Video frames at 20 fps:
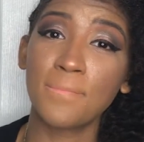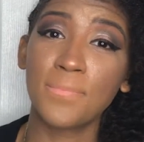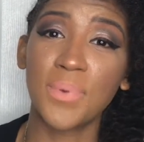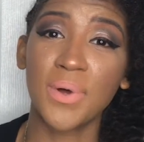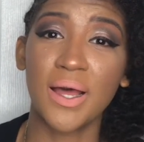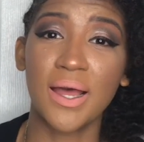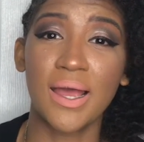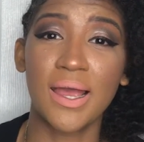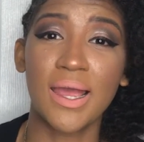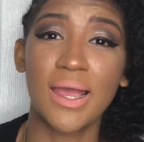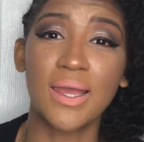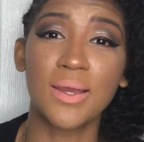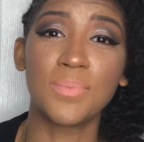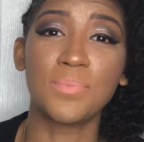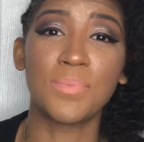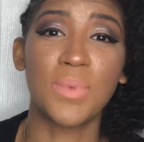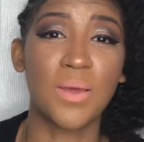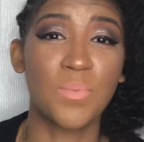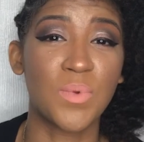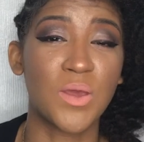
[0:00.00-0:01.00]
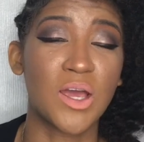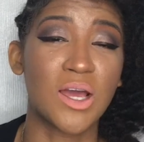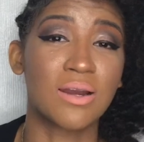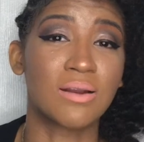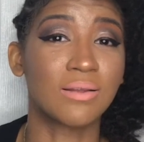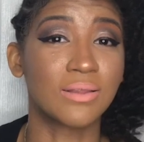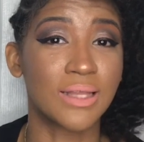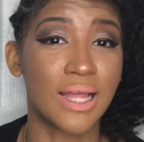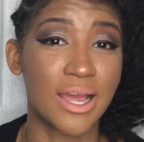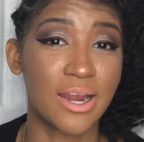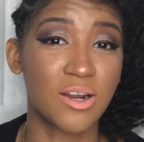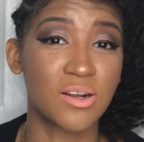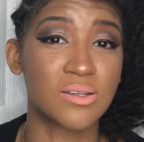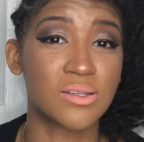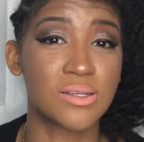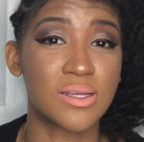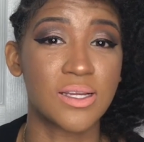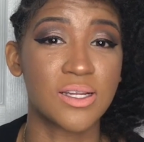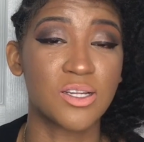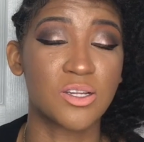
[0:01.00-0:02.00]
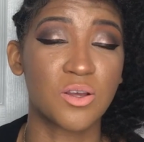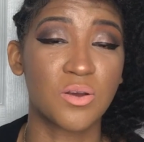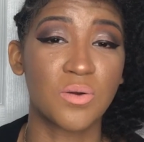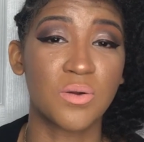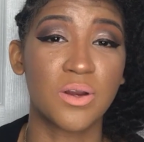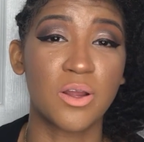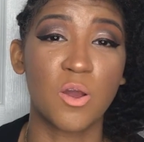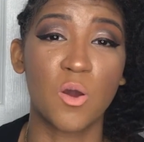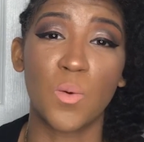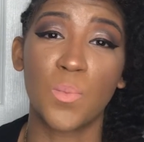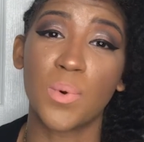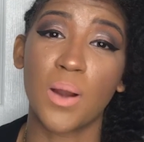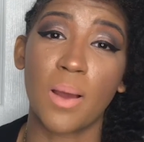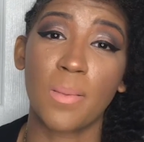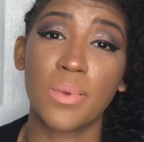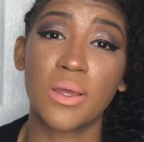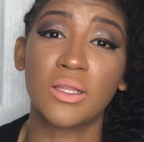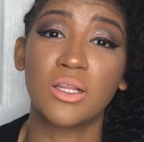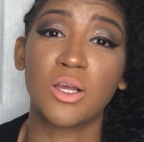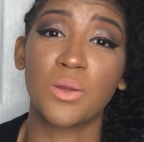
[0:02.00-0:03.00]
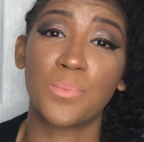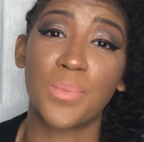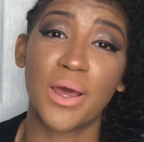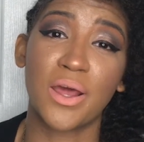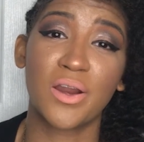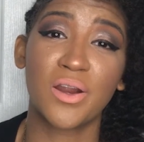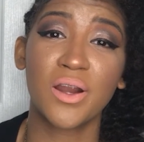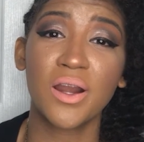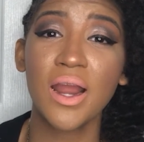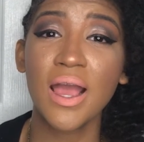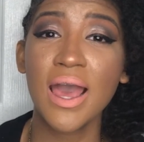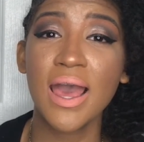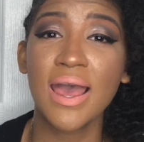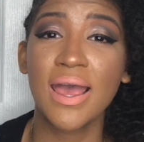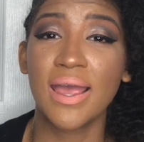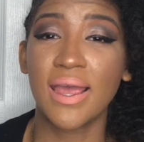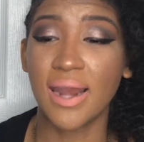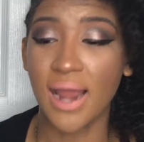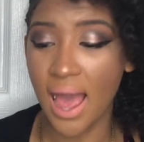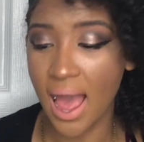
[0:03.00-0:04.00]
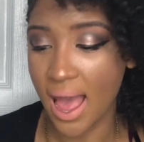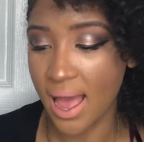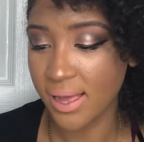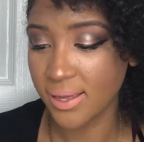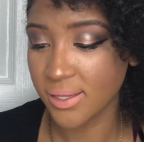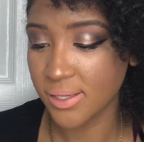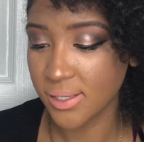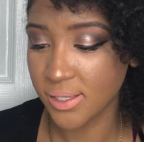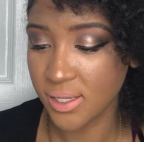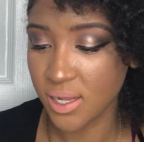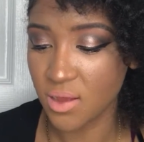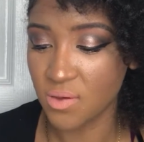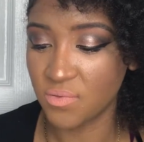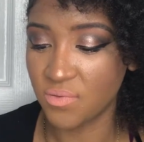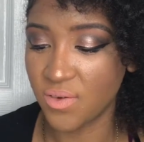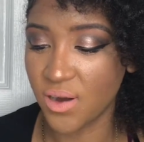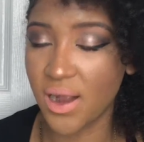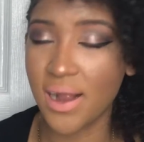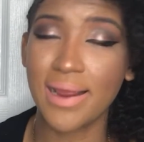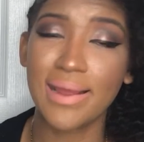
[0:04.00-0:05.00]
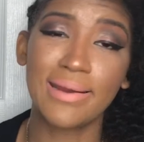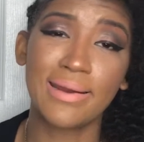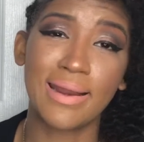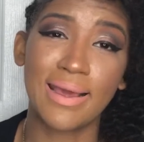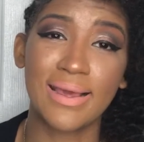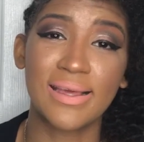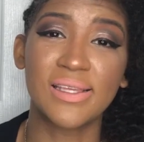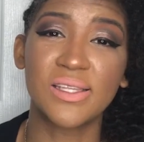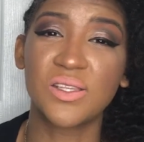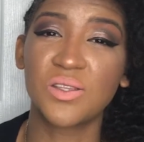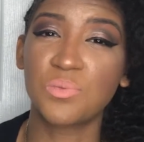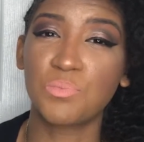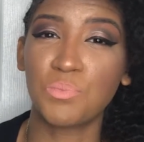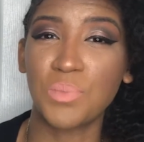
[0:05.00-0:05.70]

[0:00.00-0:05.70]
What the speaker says: But maybe on a lighter skin tone, it will probably look better. It has a very nice